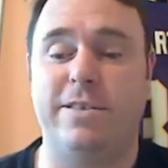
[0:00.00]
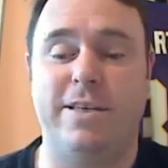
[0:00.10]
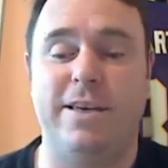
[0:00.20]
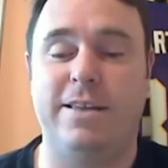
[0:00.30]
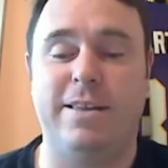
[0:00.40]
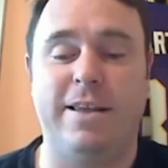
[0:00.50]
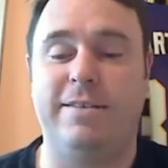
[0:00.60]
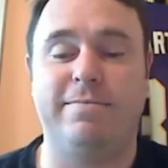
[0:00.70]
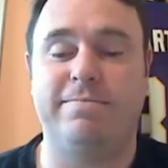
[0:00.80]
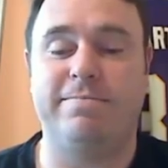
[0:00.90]
He had, 25
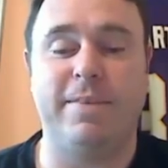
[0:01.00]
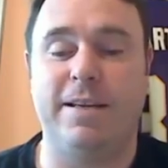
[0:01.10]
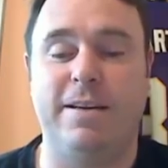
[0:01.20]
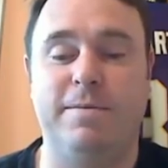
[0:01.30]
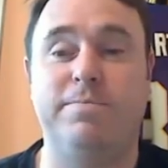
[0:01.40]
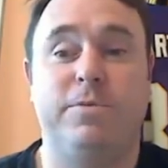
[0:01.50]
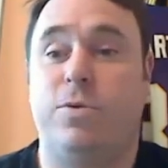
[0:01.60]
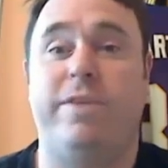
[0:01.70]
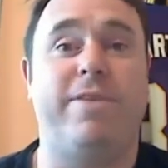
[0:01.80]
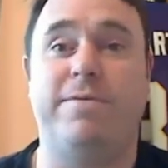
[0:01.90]

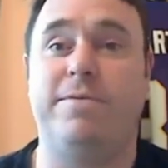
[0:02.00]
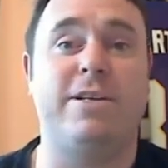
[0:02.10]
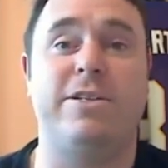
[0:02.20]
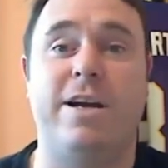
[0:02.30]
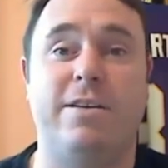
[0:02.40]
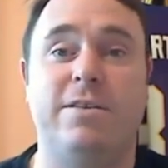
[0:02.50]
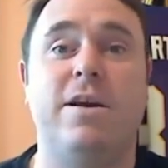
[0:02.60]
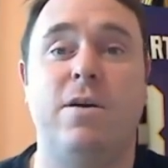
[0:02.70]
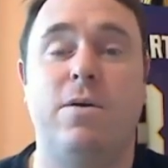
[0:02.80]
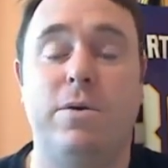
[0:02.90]
touchdowns,
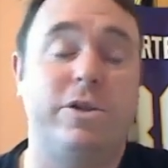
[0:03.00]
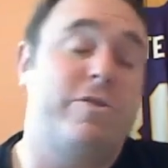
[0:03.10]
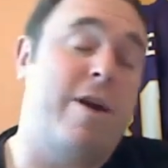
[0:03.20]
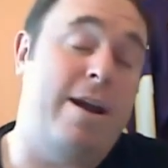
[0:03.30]
which is great.